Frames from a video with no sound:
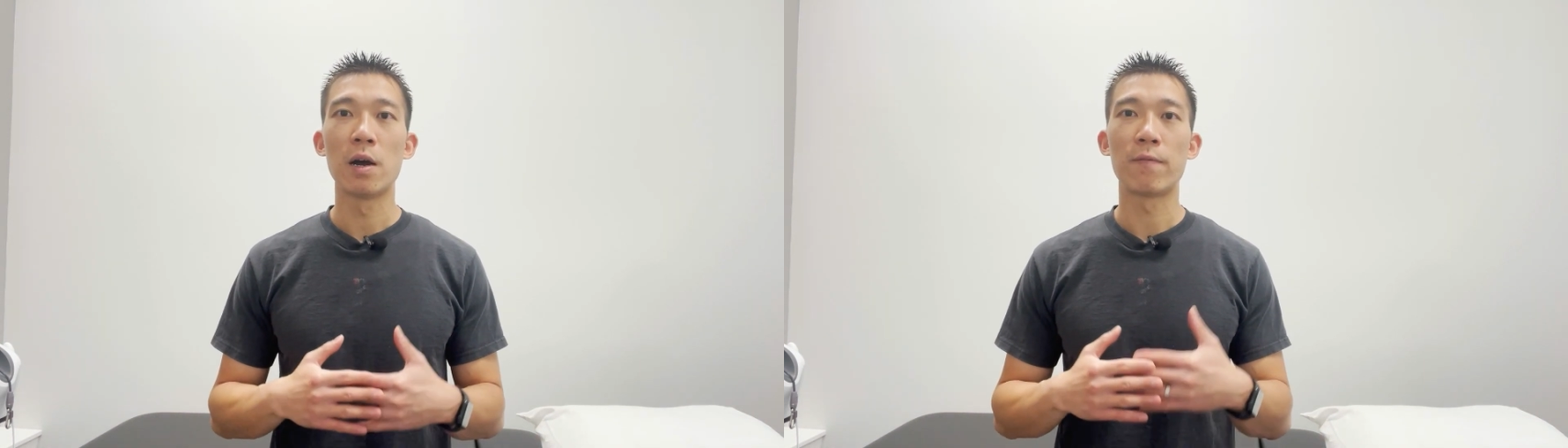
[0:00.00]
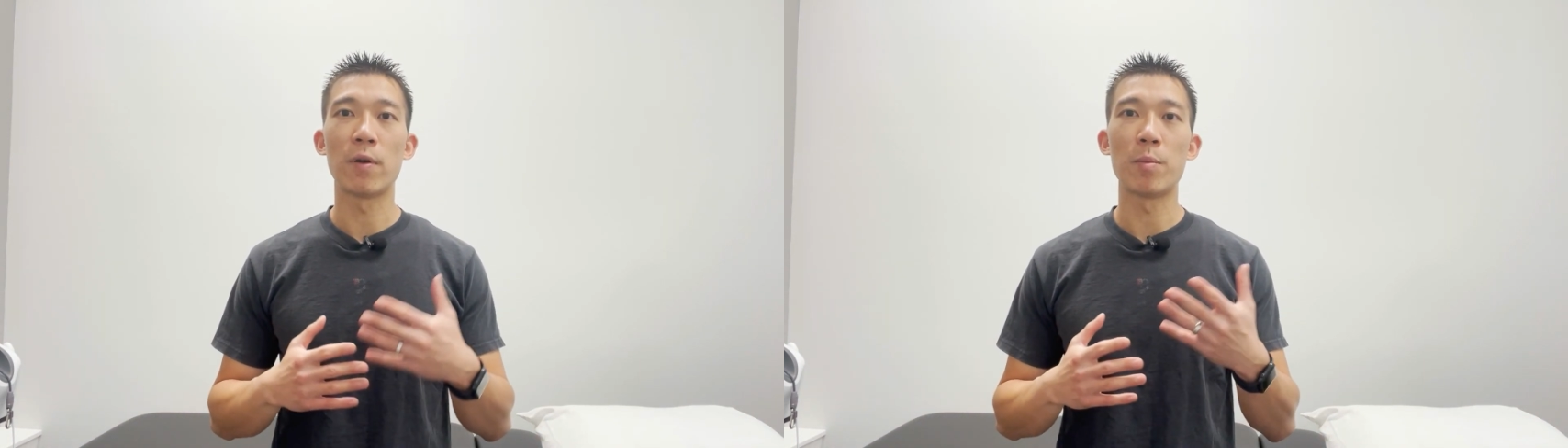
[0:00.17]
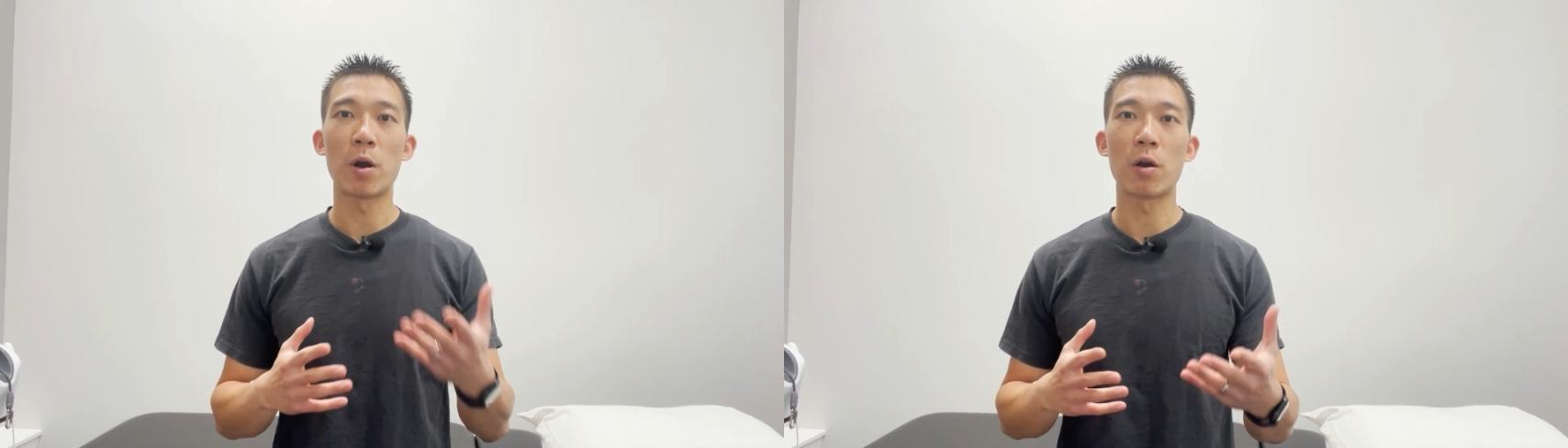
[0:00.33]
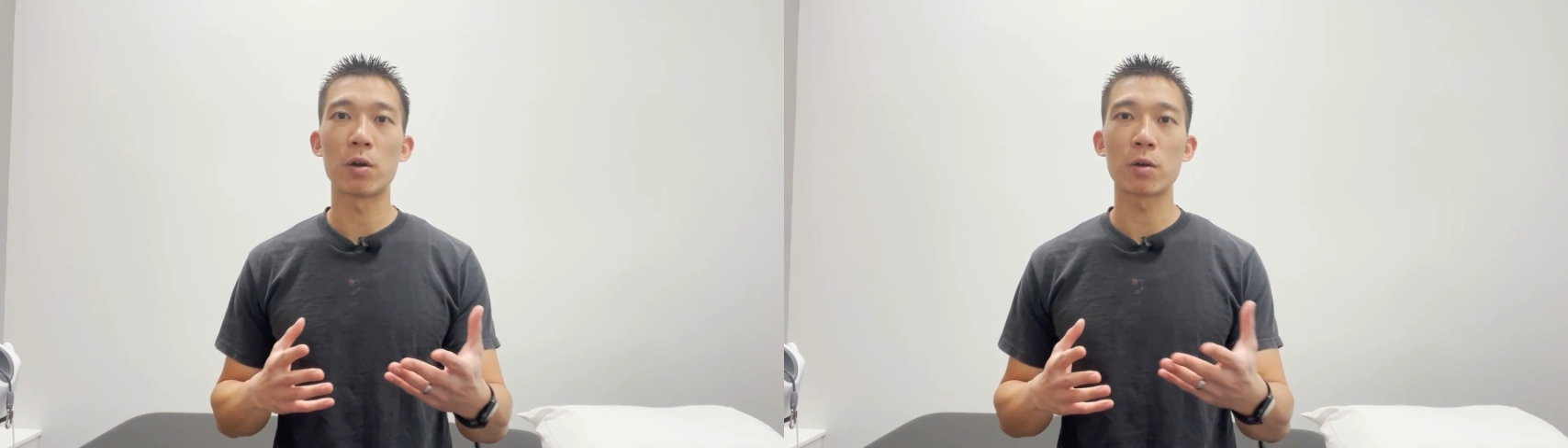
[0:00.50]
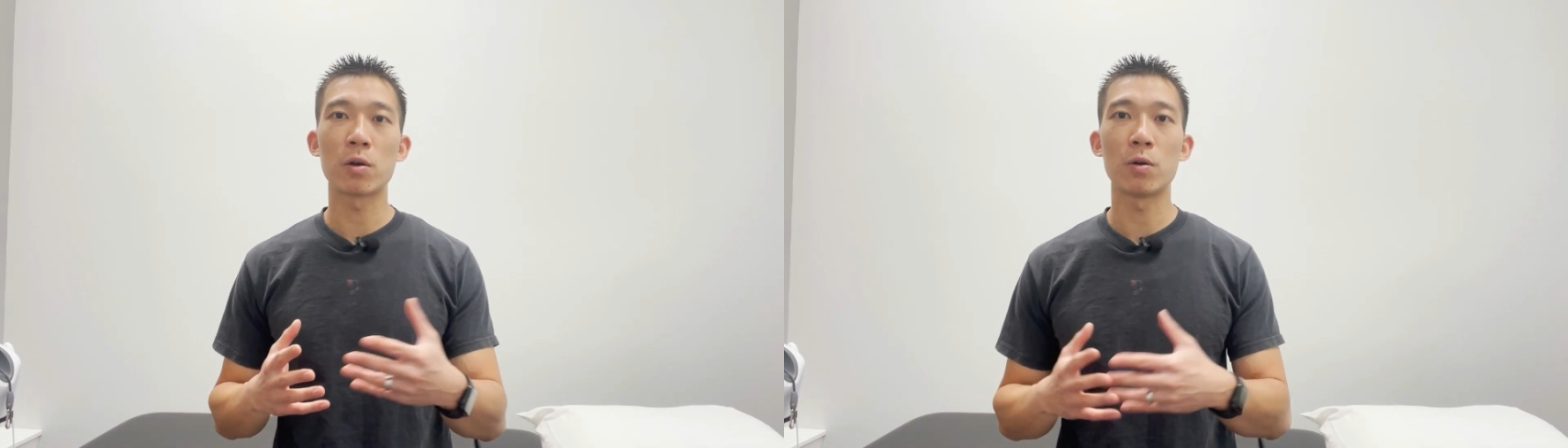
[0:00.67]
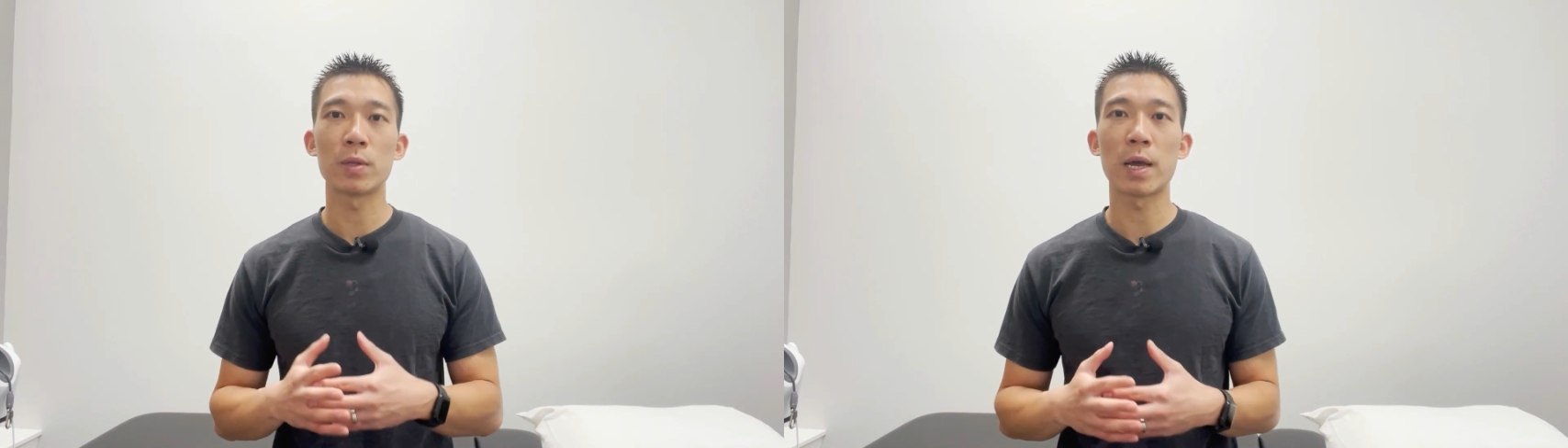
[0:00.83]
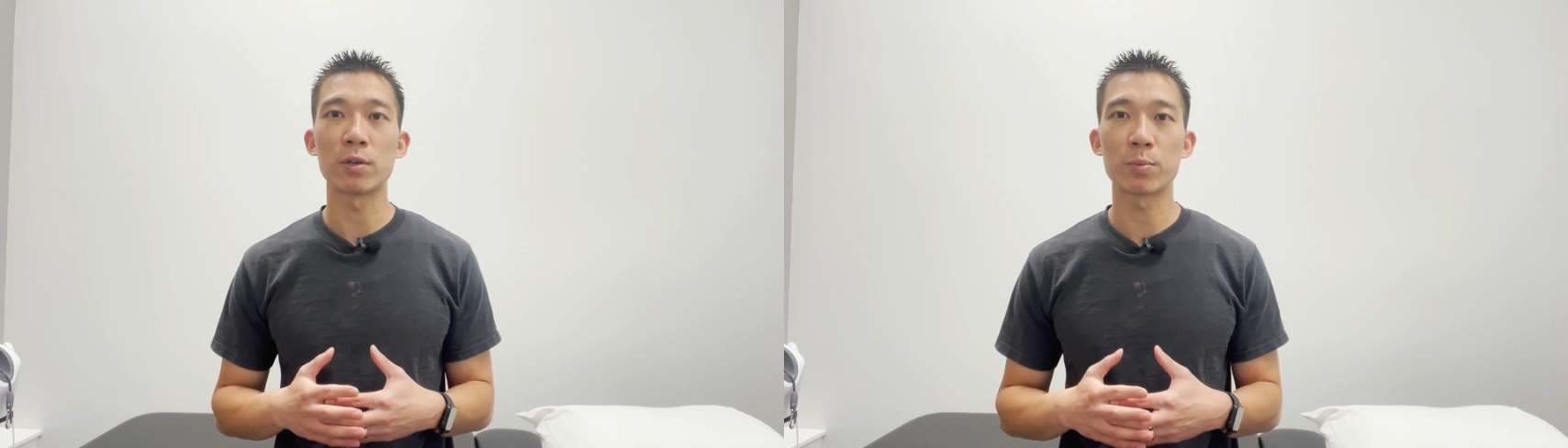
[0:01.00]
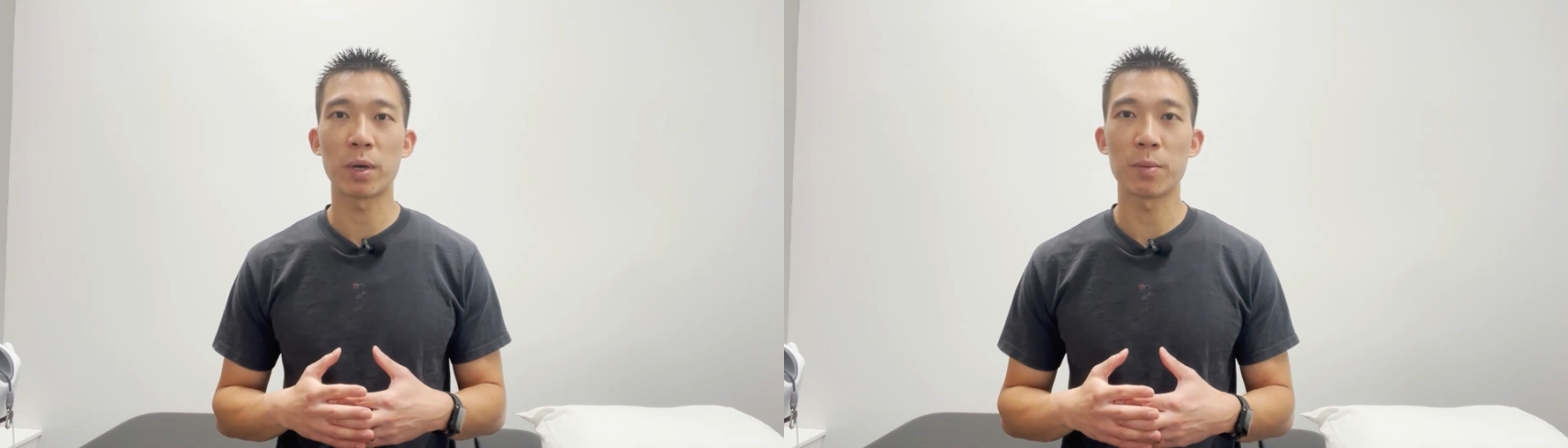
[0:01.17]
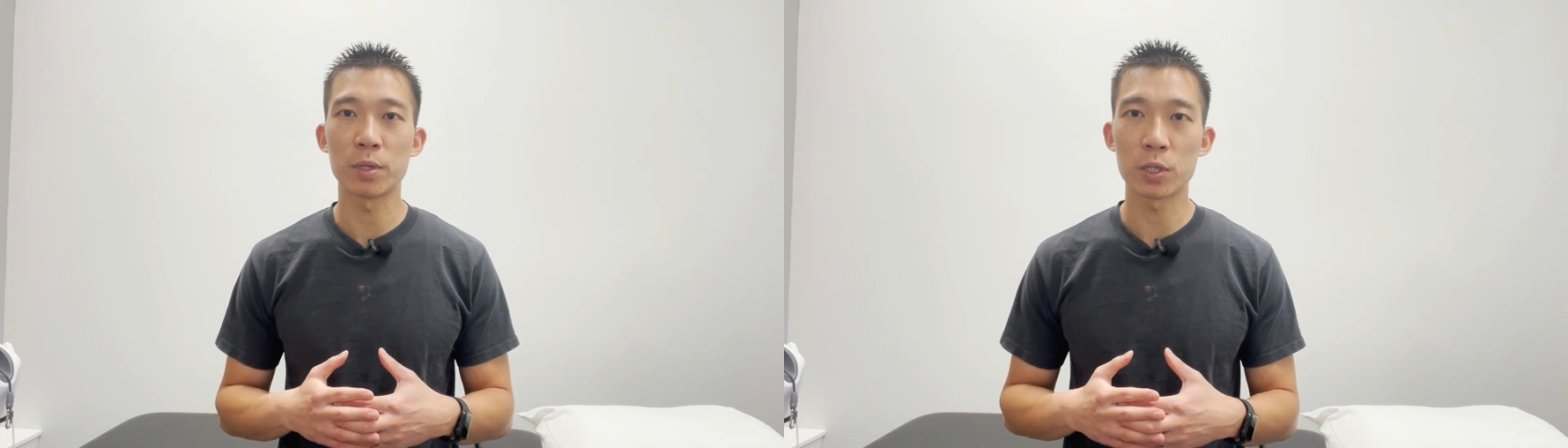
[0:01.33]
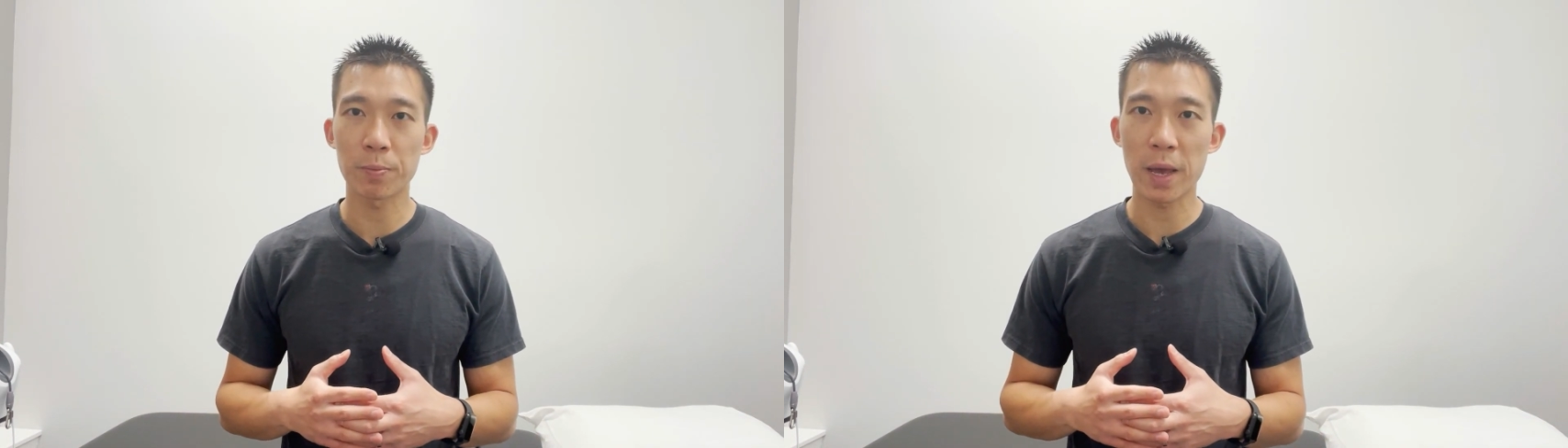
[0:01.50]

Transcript: from an article that was published